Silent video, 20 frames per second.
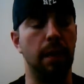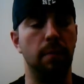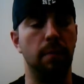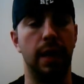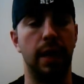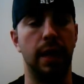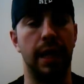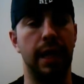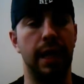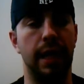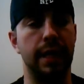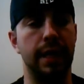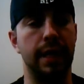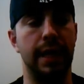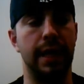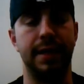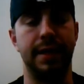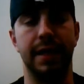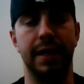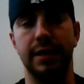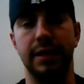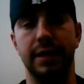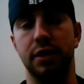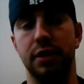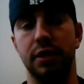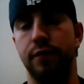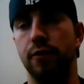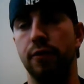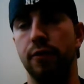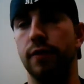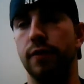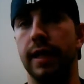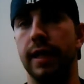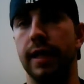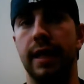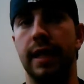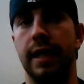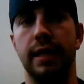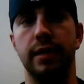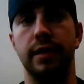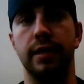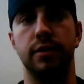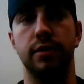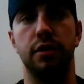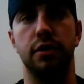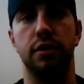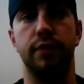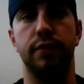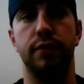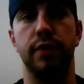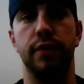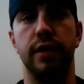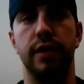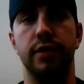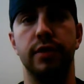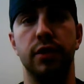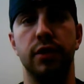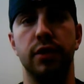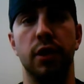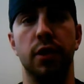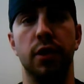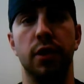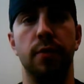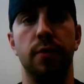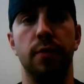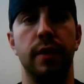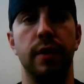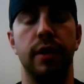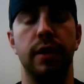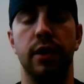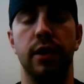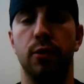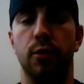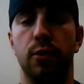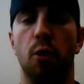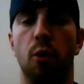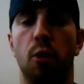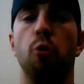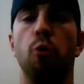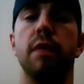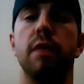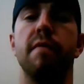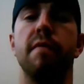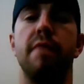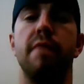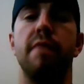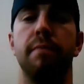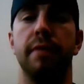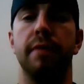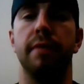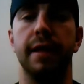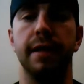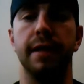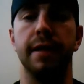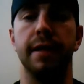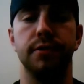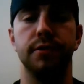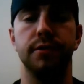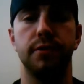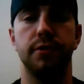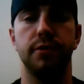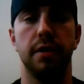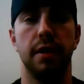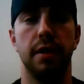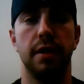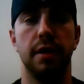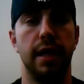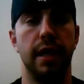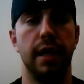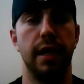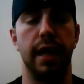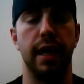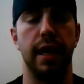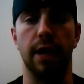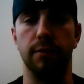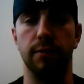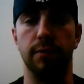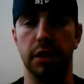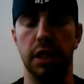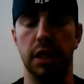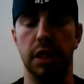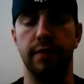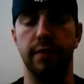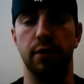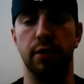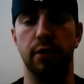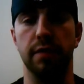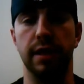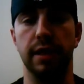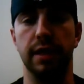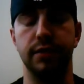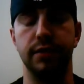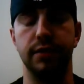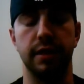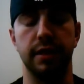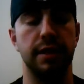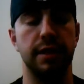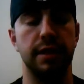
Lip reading: I texted a few of the guys just a few days ago and, told them of my plans, and I was given their blessing.